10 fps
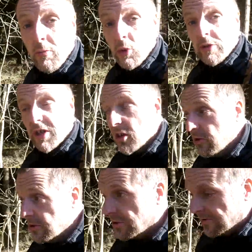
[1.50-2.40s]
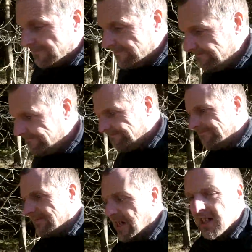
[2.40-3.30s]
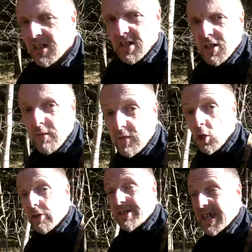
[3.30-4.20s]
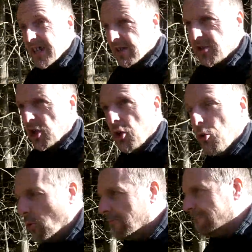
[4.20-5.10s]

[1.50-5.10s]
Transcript: Morning guys. Vlog take two.